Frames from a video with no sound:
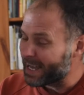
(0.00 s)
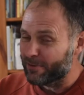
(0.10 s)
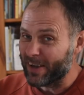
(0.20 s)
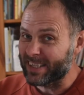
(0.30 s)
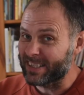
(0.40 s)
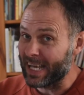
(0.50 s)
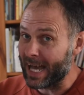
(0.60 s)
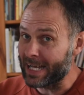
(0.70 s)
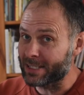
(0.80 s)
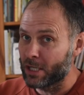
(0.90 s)
fancy
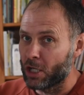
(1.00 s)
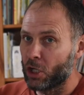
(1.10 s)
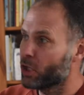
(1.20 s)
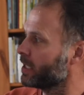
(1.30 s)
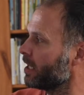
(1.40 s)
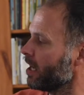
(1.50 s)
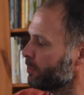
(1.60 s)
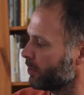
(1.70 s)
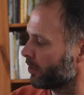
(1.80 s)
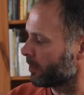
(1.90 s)
hat, looking
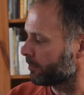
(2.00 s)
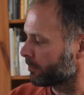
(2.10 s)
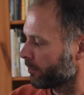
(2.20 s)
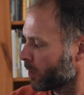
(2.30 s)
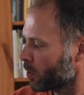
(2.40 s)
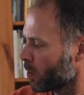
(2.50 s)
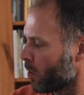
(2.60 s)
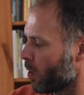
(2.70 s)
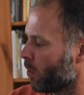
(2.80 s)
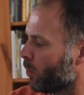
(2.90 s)
up at them.
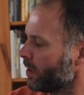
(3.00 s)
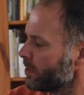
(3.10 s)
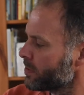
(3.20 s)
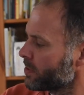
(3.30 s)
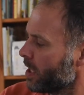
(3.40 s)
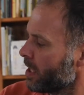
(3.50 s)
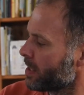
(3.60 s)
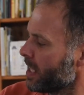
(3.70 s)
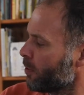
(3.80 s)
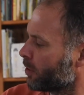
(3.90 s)
Once
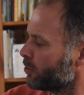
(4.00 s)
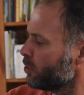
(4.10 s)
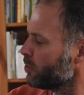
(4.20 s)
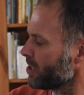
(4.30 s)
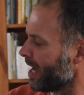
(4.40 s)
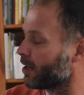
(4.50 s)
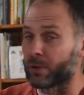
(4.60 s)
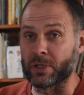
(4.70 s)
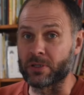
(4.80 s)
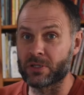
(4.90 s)
there were two
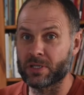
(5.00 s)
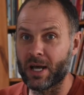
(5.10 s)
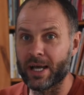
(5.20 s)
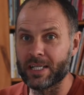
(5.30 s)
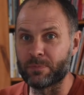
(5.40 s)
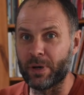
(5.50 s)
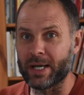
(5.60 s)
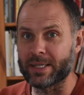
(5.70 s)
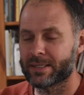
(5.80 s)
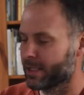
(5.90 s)
towers side
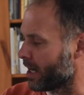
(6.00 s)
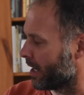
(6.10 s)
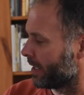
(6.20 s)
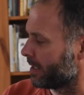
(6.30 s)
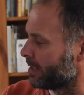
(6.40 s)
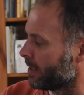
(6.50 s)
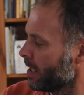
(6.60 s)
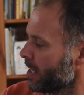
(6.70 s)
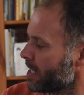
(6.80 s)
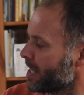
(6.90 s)
by side.
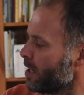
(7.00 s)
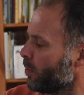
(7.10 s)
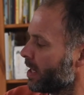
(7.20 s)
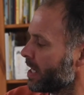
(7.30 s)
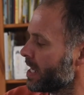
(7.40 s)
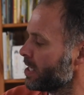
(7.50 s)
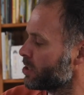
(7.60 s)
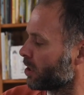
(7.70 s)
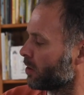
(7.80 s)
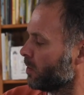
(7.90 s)
They were
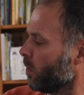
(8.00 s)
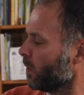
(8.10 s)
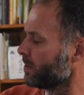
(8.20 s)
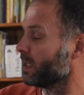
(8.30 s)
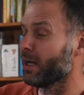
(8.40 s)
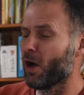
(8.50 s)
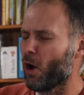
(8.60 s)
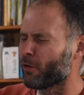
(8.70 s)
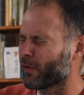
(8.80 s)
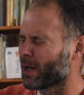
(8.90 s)
each a quarter
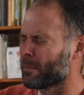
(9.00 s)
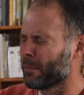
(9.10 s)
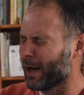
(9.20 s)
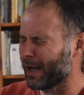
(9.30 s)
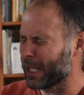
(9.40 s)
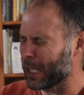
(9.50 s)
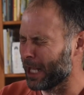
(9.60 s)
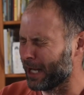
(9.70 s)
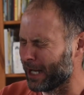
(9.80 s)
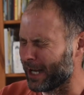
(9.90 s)
of a mile
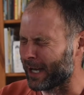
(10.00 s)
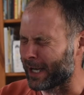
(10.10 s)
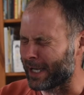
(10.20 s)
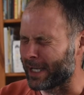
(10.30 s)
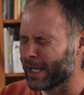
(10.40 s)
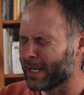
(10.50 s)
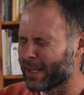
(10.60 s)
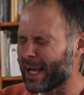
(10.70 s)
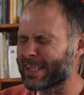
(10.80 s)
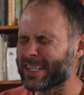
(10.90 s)
high.
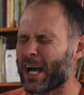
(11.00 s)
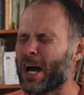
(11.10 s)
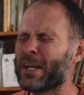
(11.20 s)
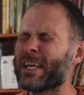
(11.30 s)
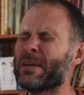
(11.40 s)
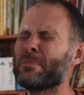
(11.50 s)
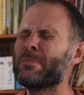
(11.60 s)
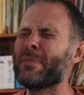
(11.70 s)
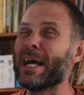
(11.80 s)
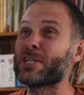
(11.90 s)
That's
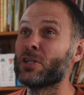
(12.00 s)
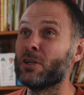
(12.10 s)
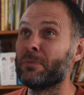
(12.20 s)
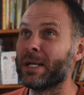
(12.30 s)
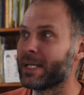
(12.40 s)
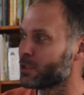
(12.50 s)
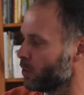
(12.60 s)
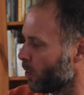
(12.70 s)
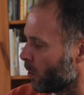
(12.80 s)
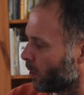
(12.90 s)
unimaginably
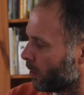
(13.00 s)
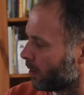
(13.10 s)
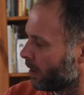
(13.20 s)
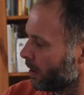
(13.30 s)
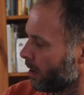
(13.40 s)
tall.